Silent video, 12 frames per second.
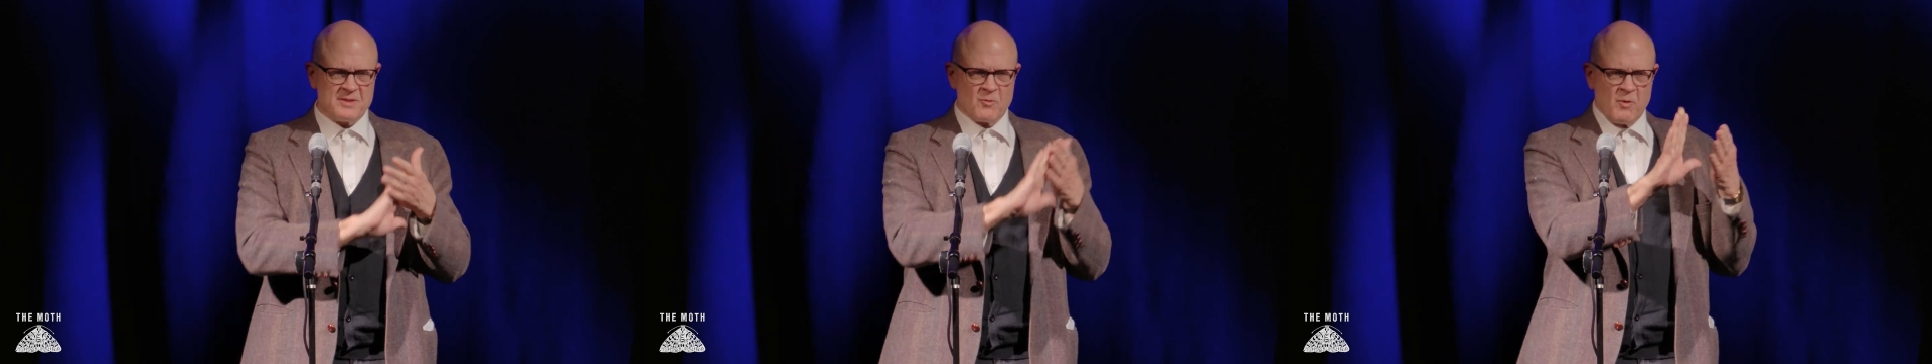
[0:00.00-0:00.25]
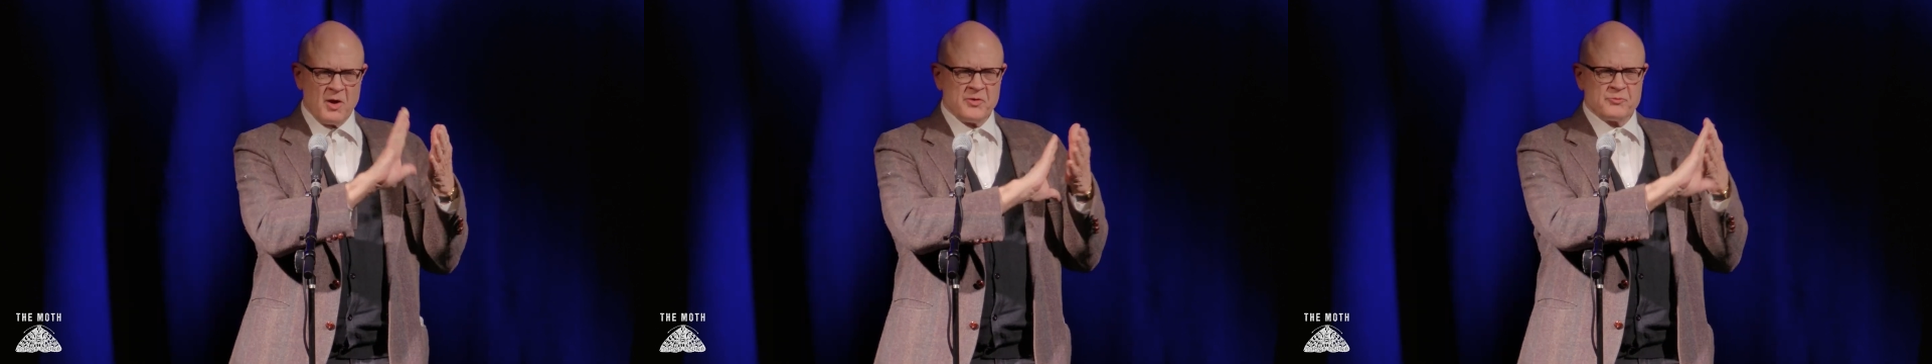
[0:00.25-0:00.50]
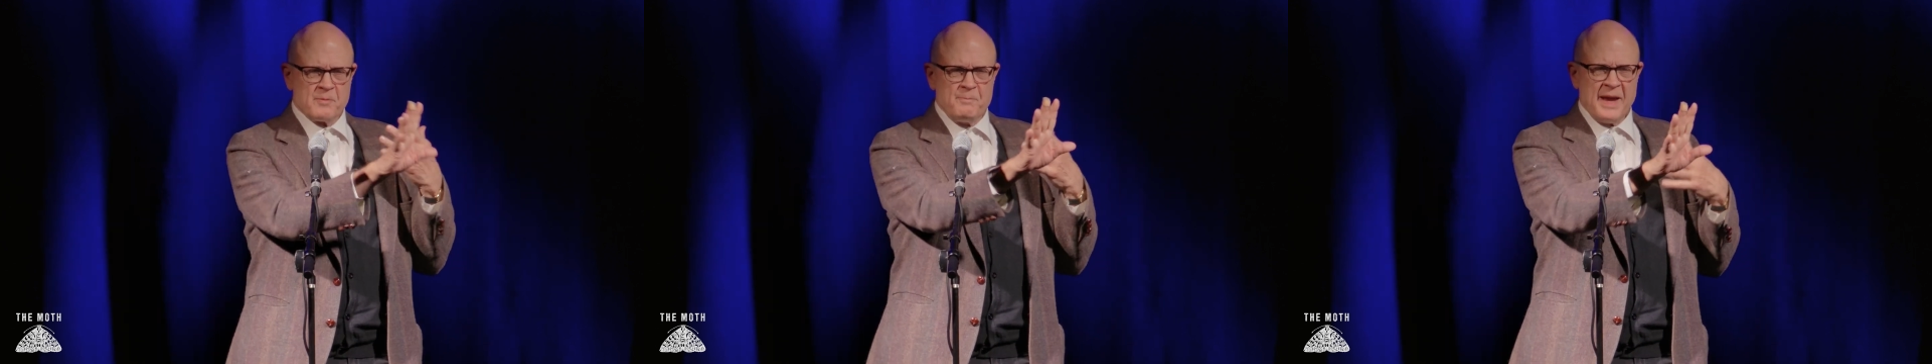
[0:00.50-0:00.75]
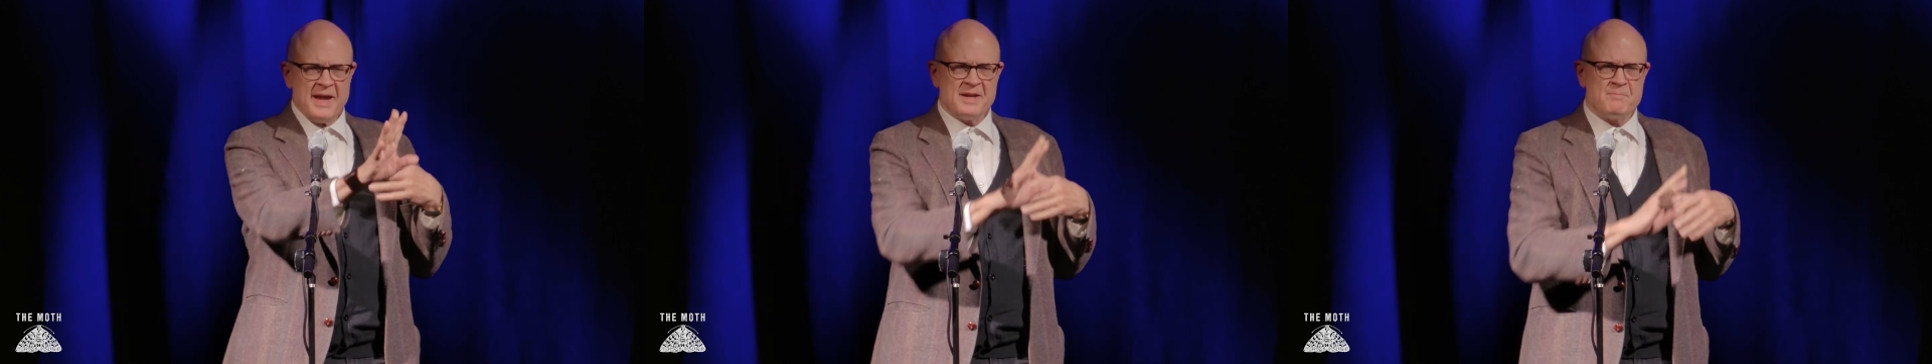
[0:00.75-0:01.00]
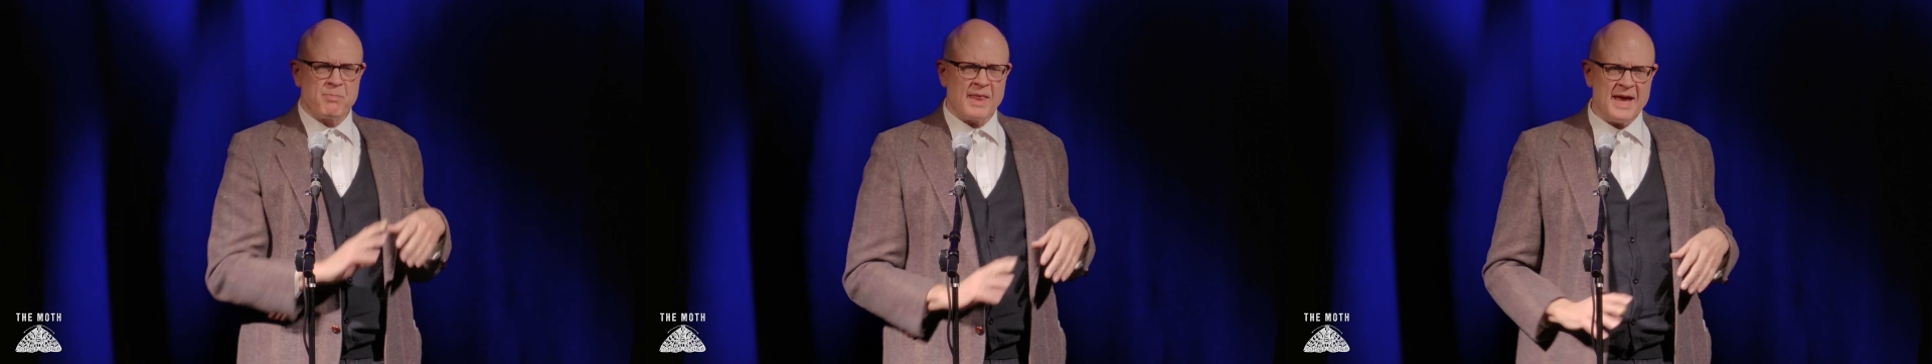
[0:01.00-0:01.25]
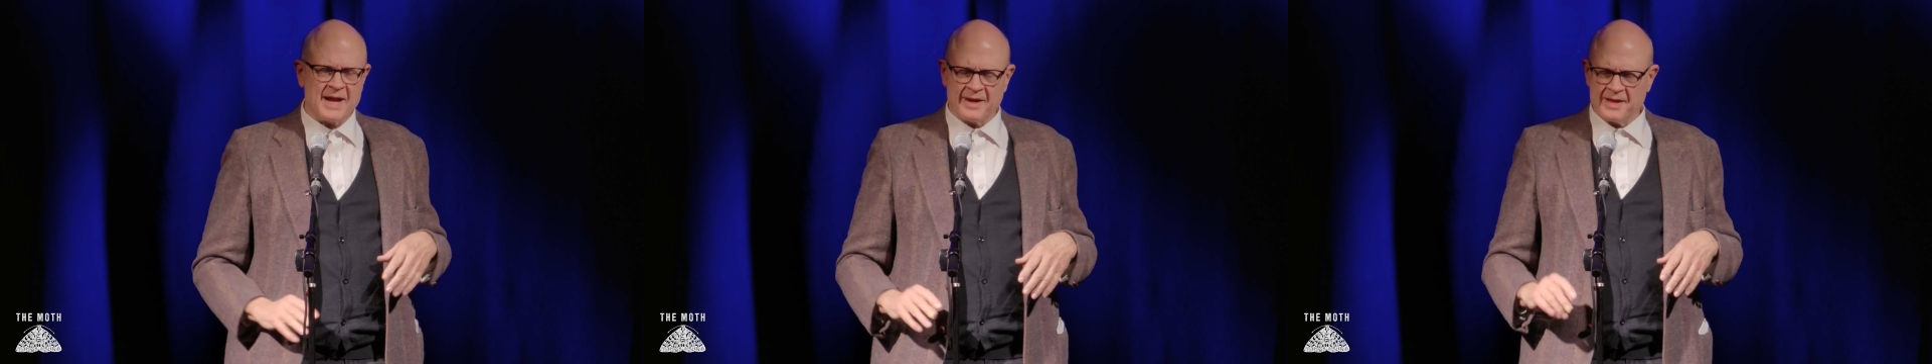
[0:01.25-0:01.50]
the walls were painted
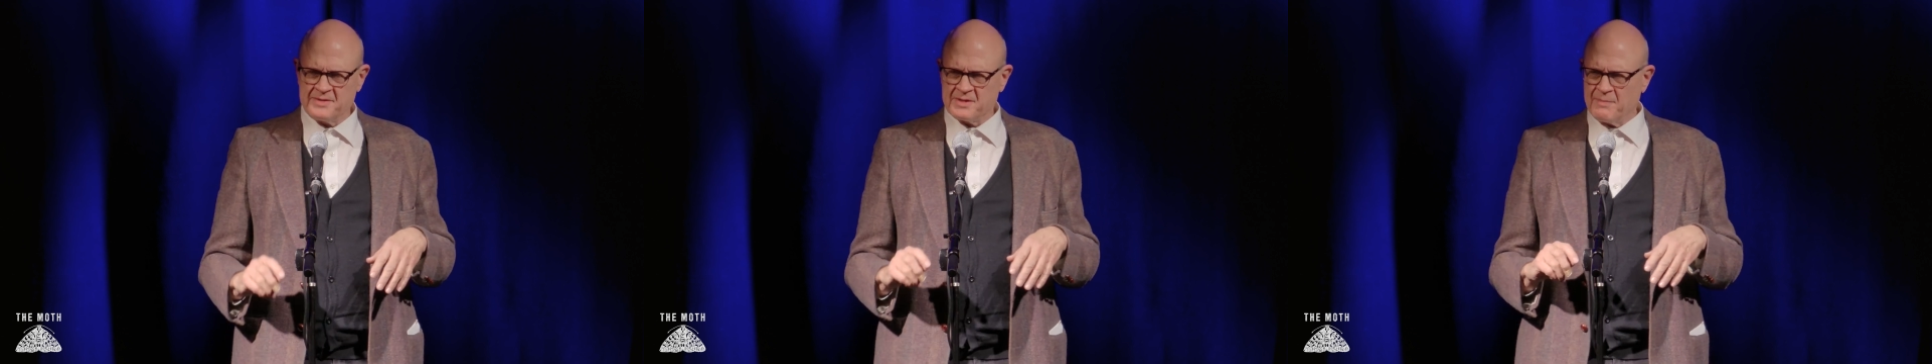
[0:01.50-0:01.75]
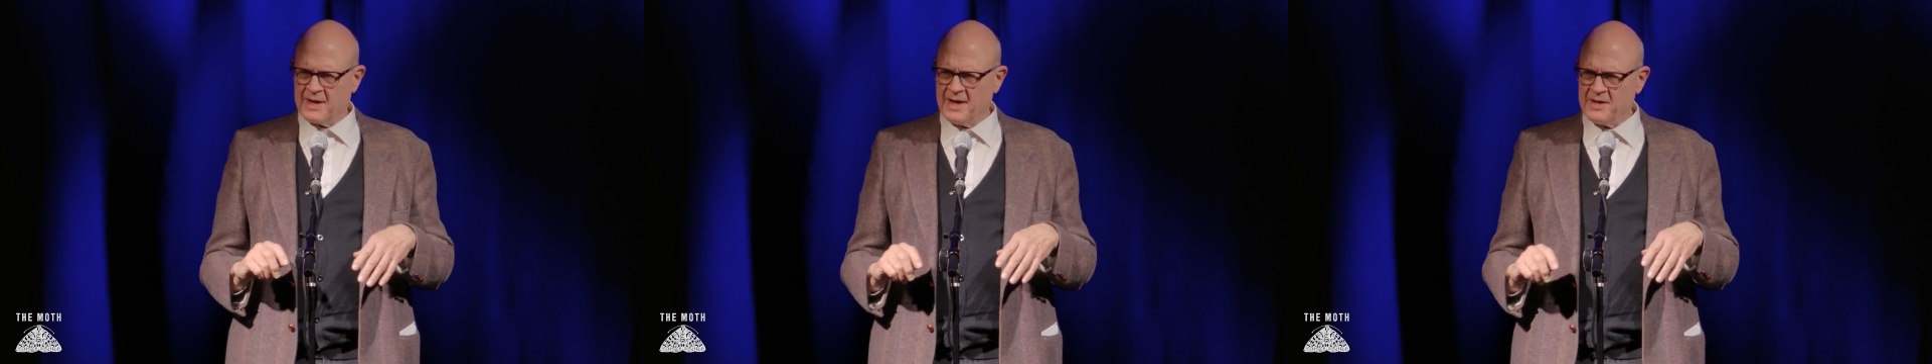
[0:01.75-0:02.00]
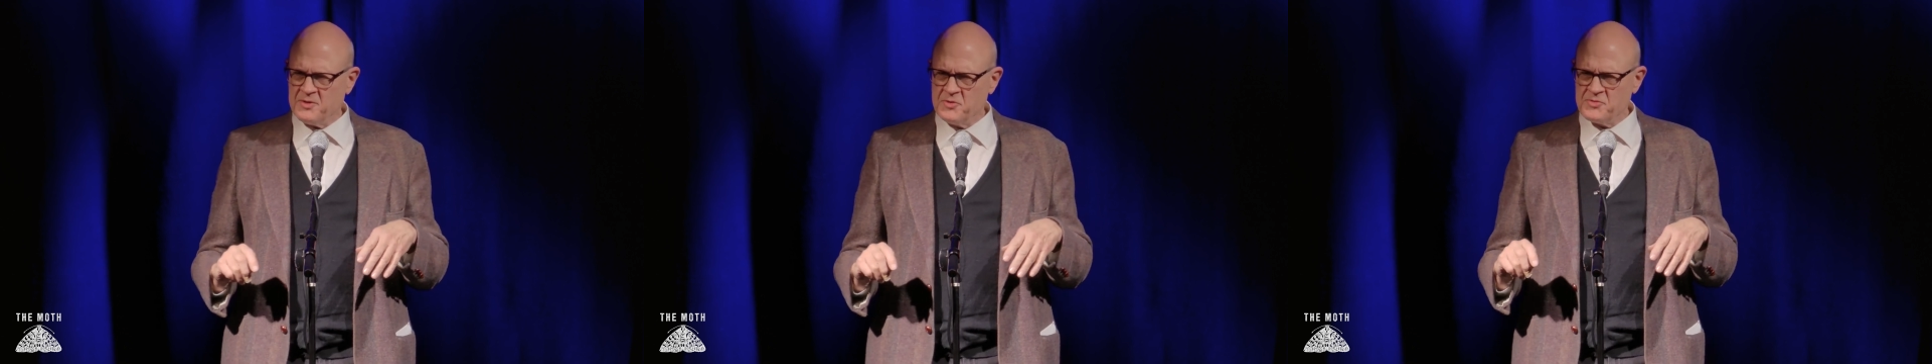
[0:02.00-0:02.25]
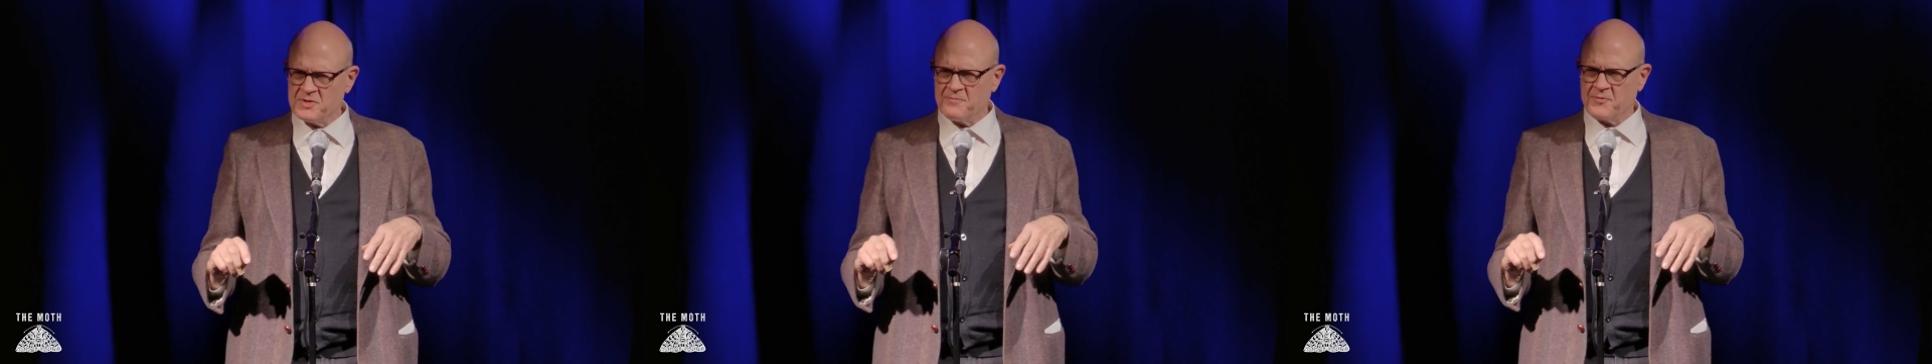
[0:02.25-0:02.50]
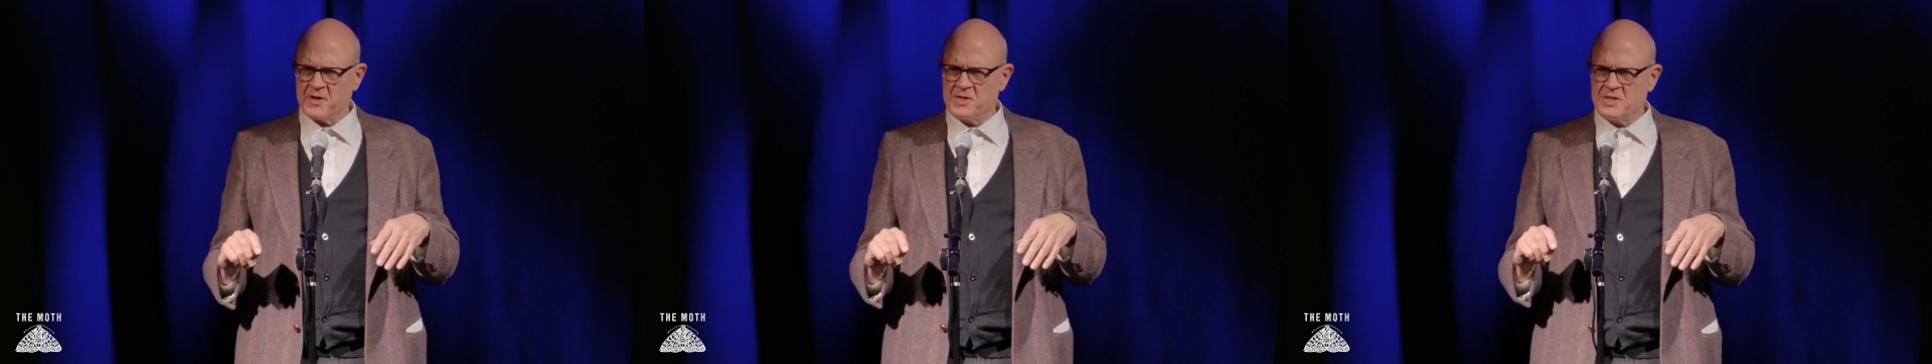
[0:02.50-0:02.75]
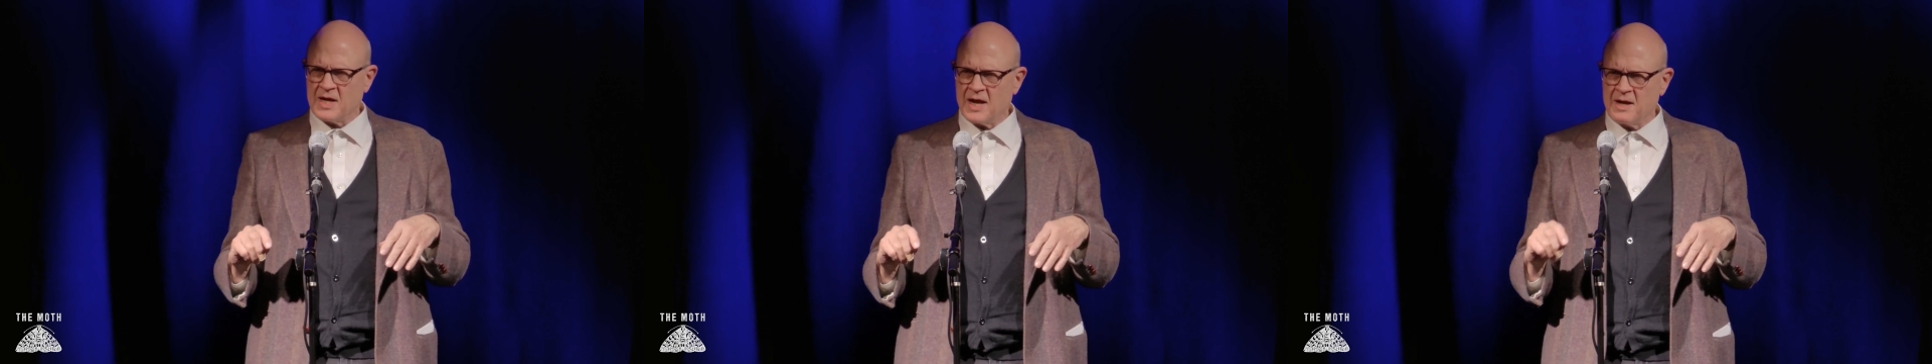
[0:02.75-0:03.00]
black like somebody had used them for a
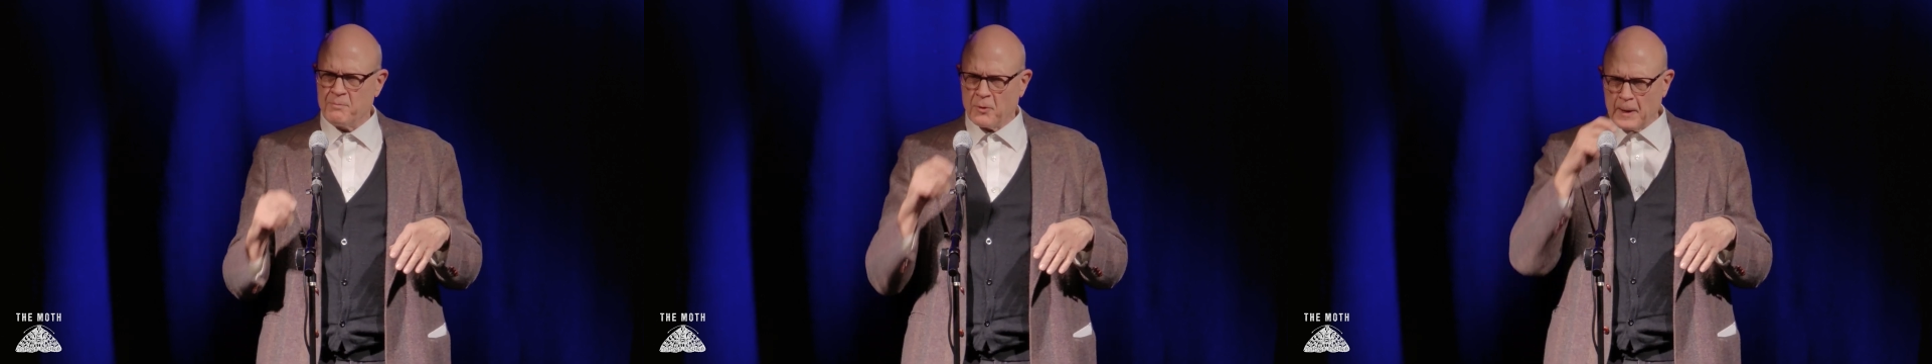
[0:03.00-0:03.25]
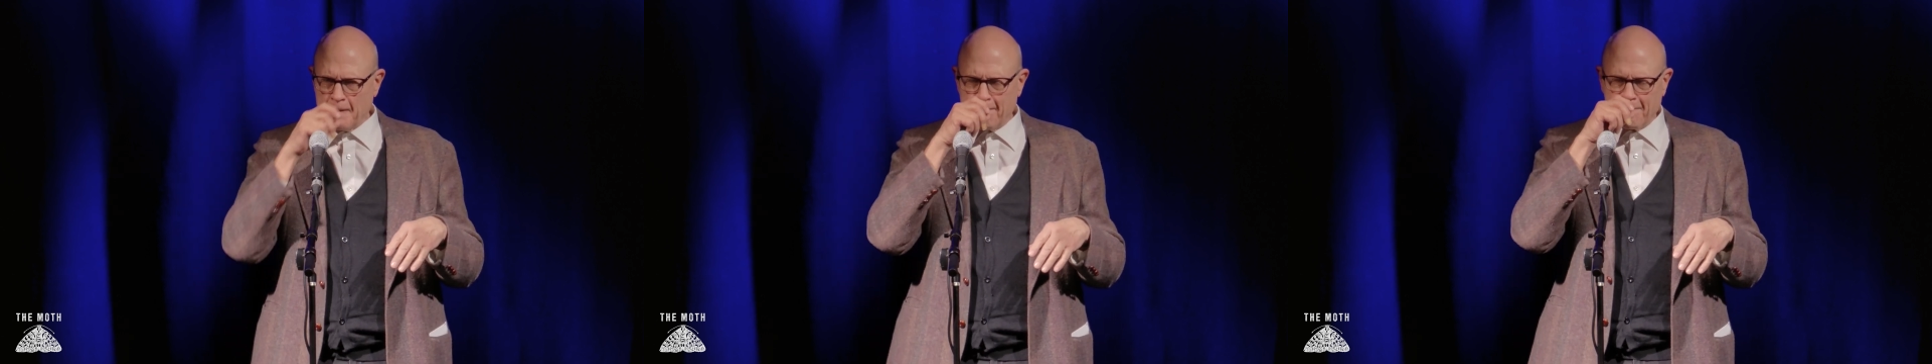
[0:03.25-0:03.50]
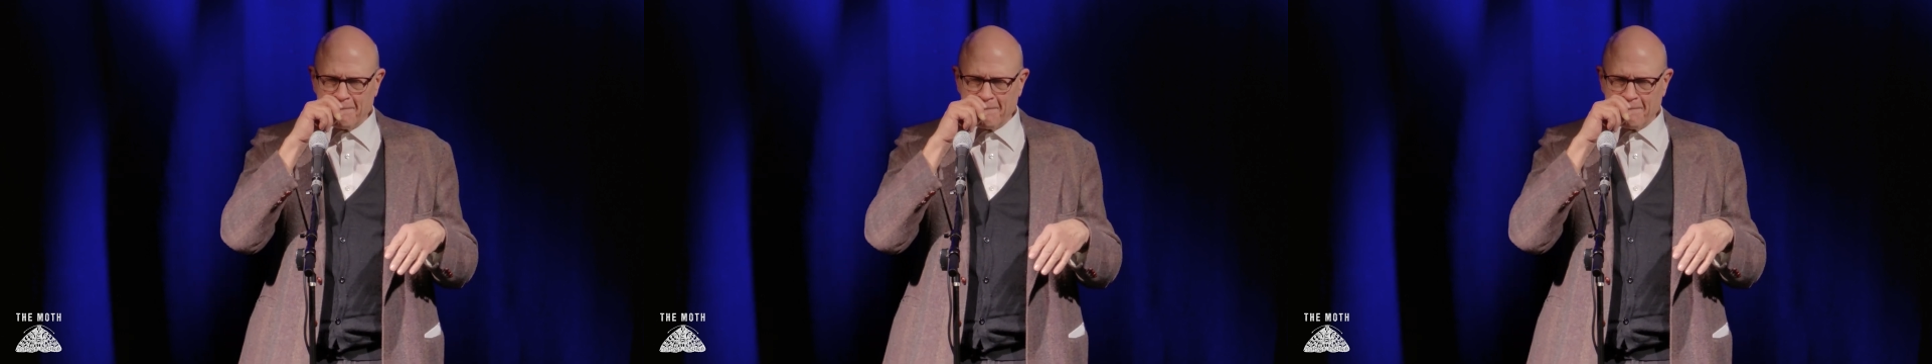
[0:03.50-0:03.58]
chalkboard.